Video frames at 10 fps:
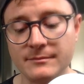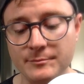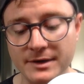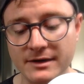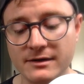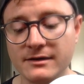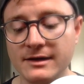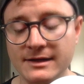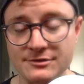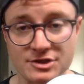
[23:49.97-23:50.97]
Bear,
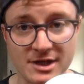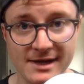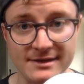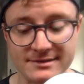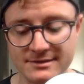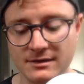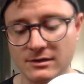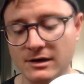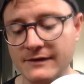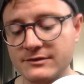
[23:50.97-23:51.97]
and Chase
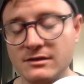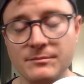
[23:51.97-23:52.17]
off to the